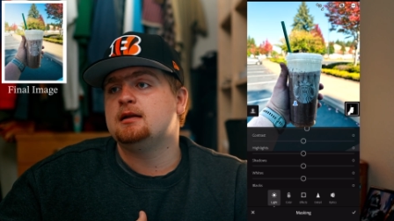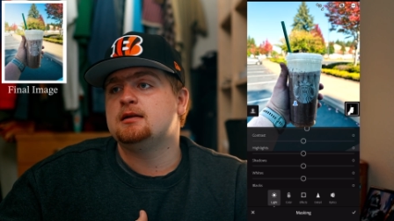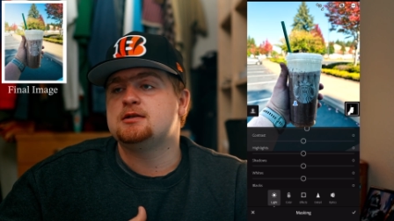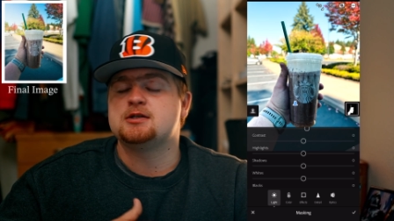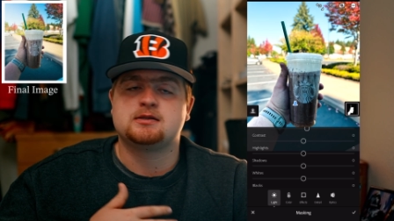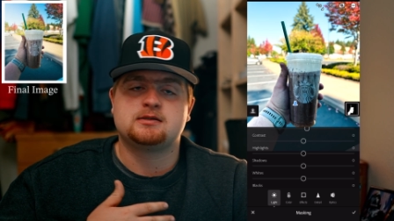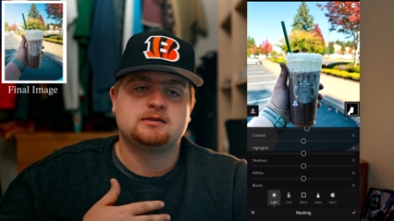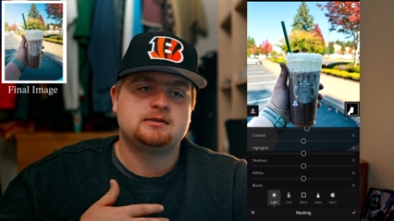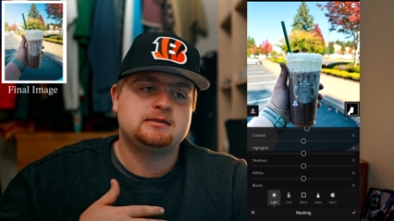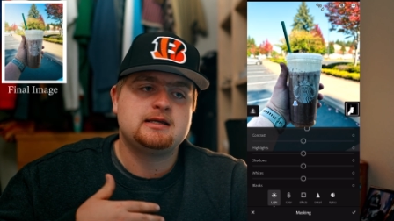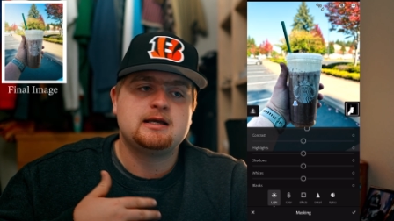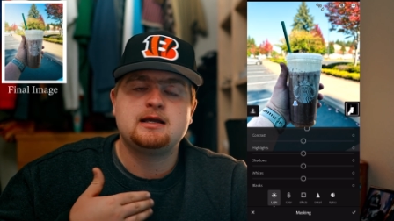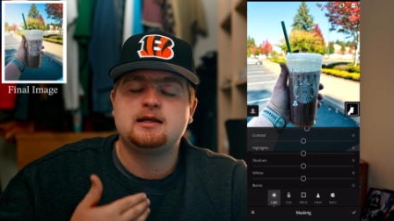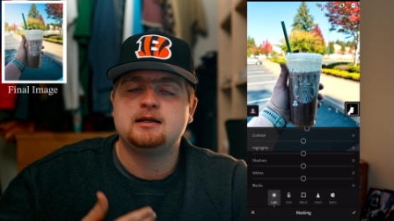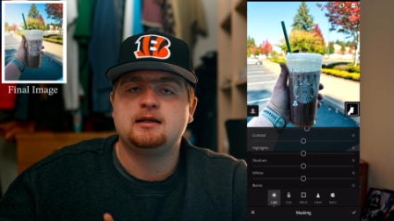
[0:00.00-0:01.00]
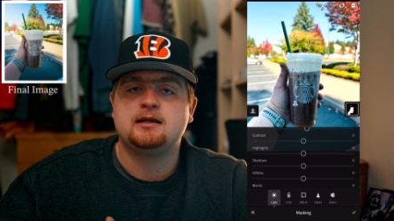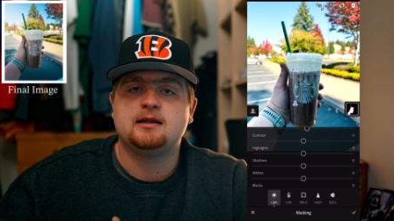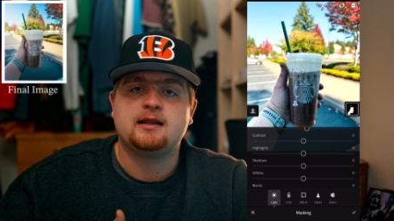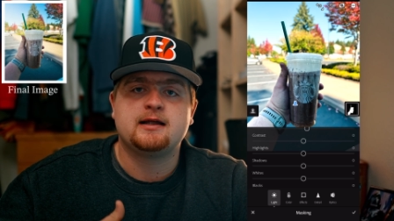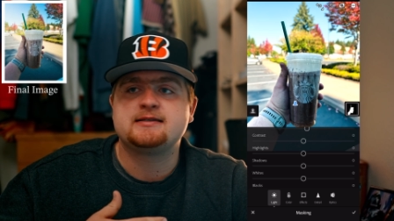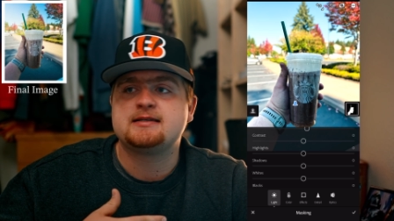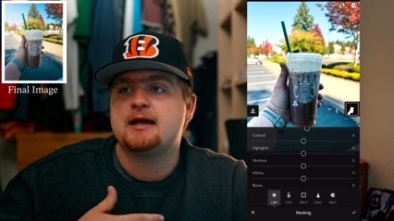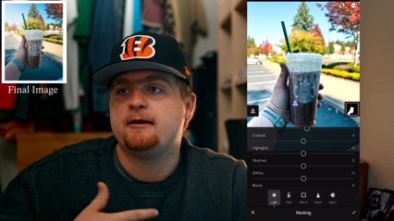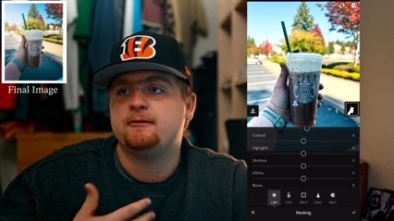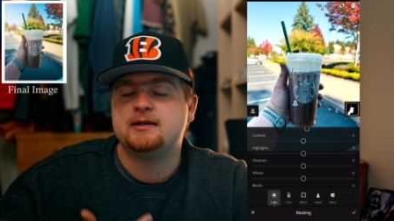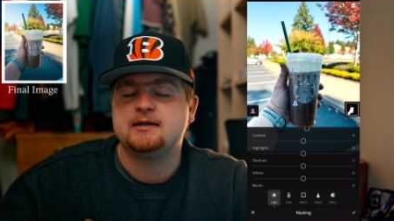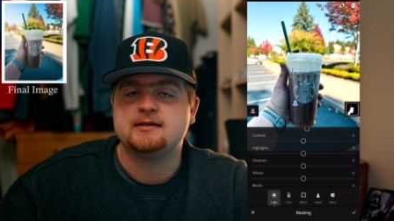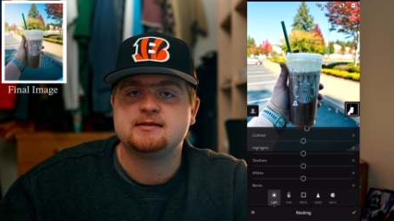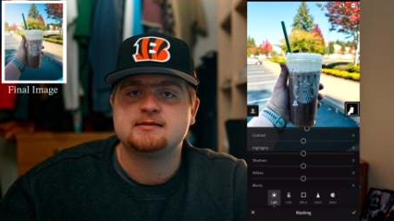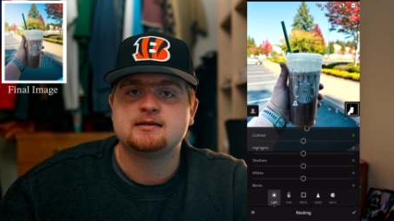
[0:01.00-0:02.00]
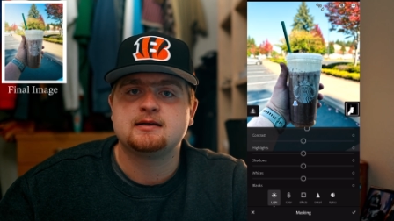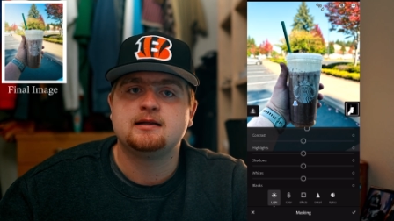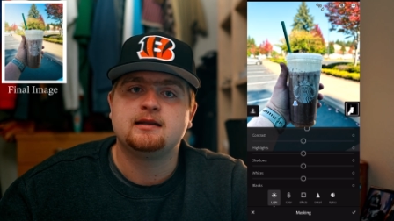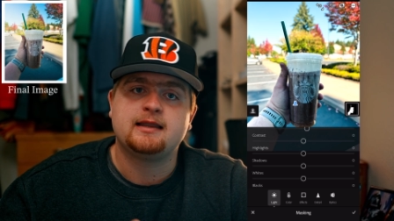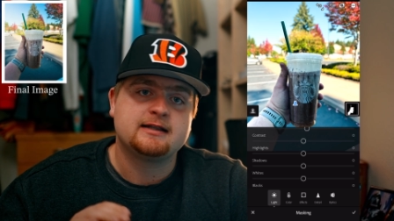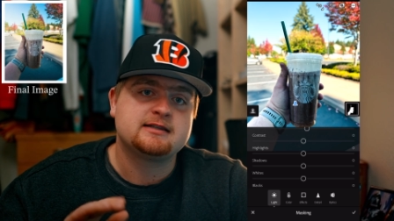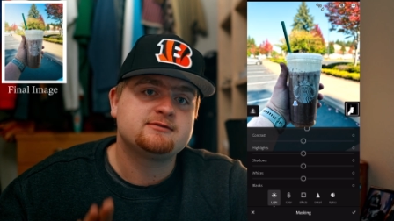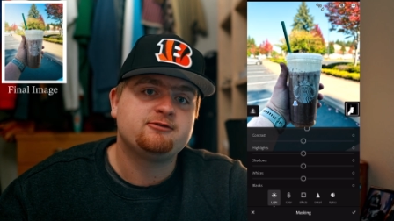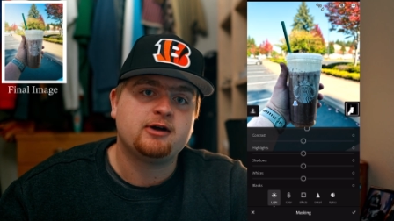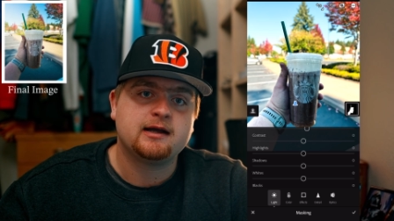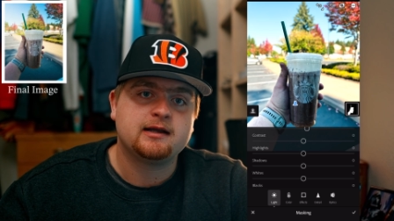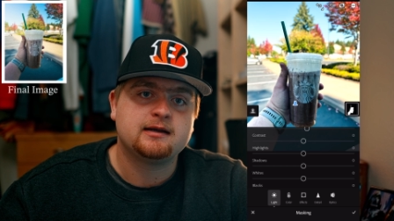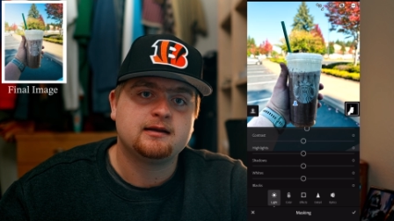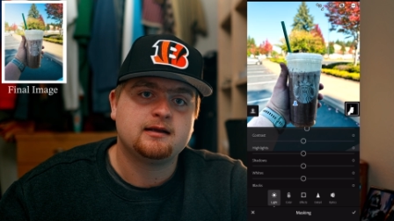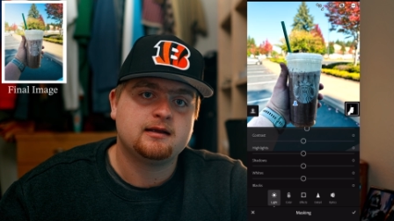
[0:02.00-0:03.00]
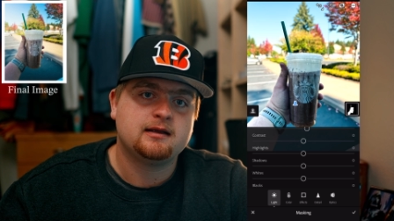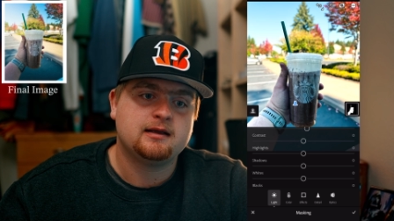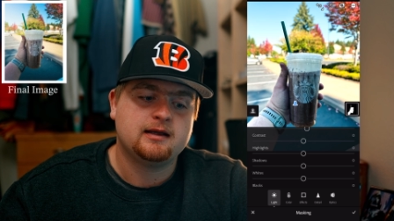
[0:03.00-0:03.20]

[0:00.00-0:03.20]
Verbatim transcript: Just take it and that's how it is. That's fine.